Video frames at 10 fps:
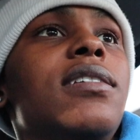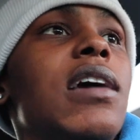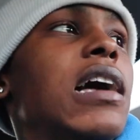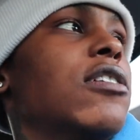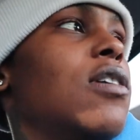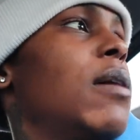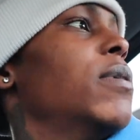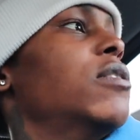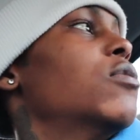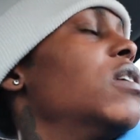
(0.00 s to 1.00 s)
Y'all know I've
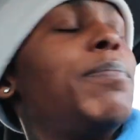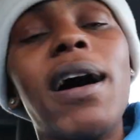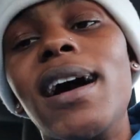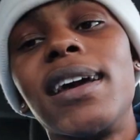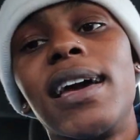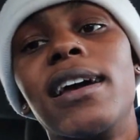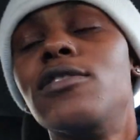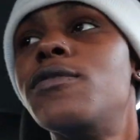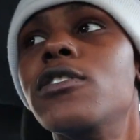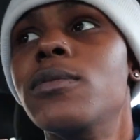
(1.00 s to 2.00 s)
been doing the podcast,
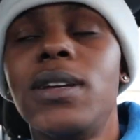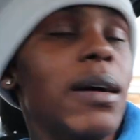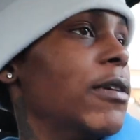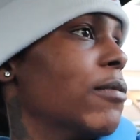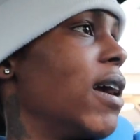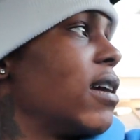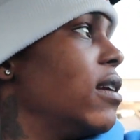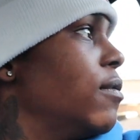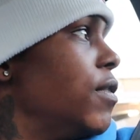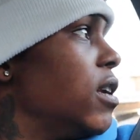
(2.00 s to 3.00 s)
you feel me? I've been
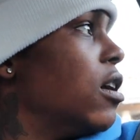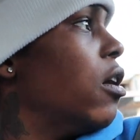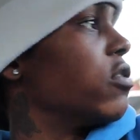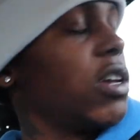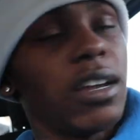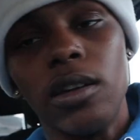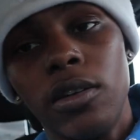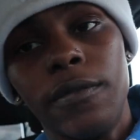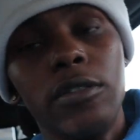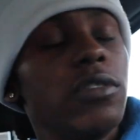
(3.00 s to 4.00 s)
racking up videos, getting
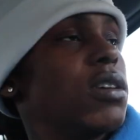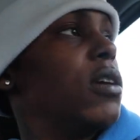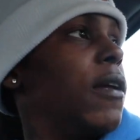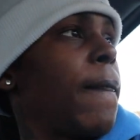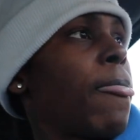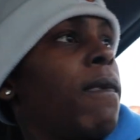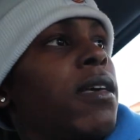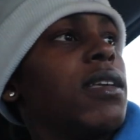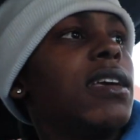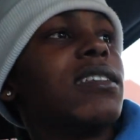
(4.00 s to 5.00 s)
interviews in,
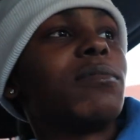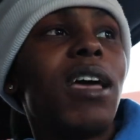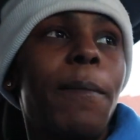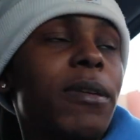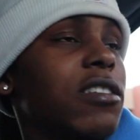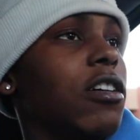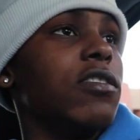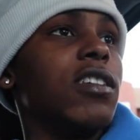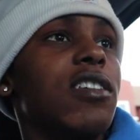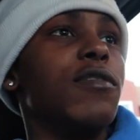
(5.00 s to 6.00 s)
getting some
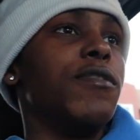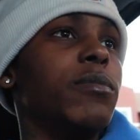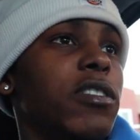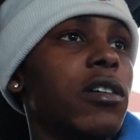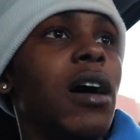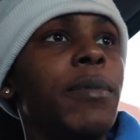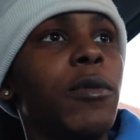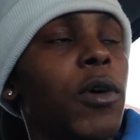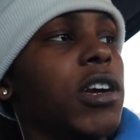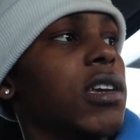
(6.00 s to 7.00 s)
episodes in, you feel me? So I've
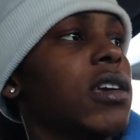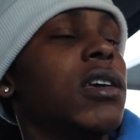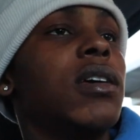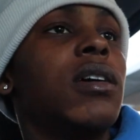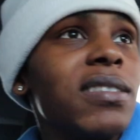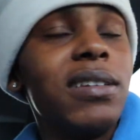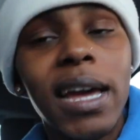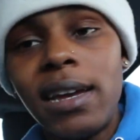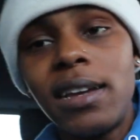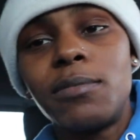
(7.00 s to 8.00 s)
been working.
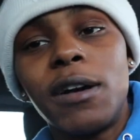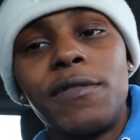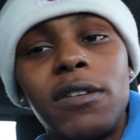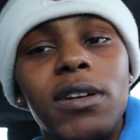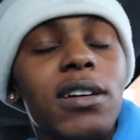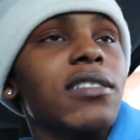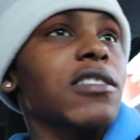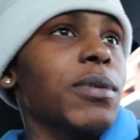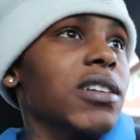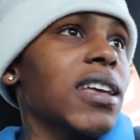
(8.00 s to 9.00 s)
Today is my favorite
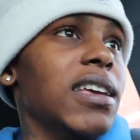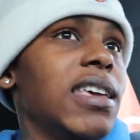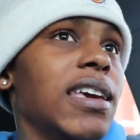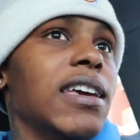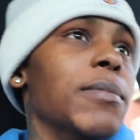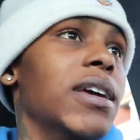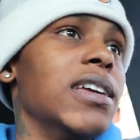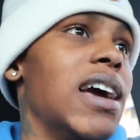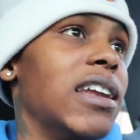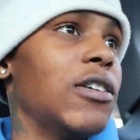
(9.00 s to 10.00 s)
cousin's birthday, Kenn, man.
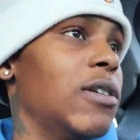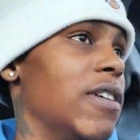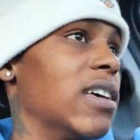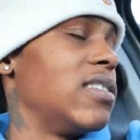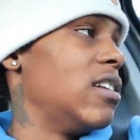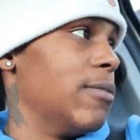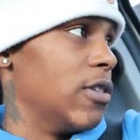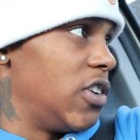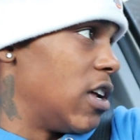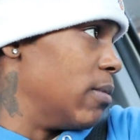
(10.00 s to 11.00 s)
Y'all know if y'all seen him on
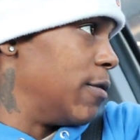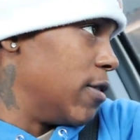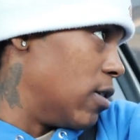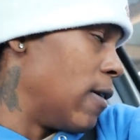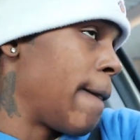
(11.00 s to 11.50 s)
the channel before.